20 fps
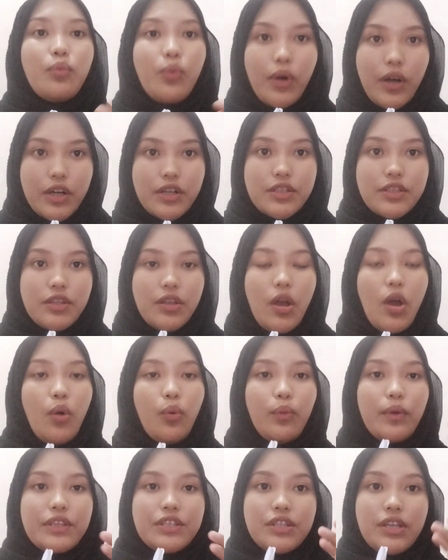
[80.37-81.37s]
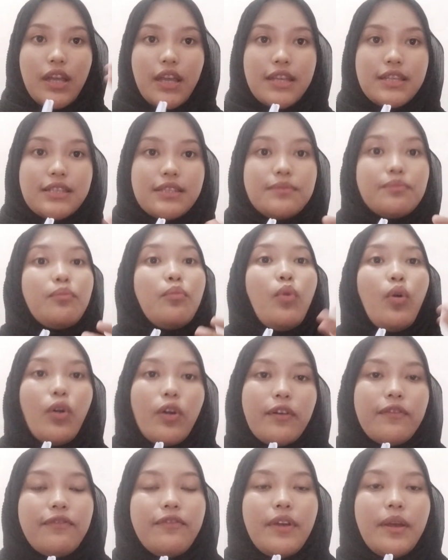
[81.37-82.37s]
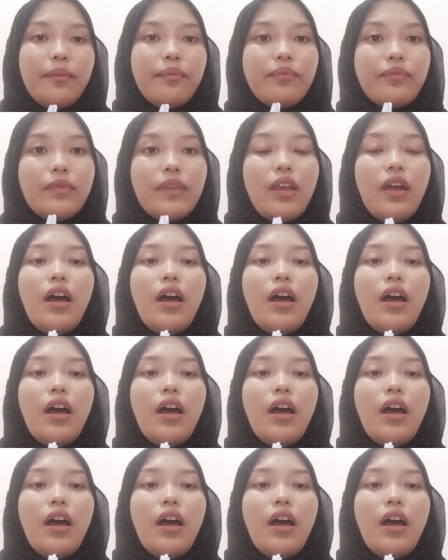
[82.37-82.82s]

words, which is morpheme.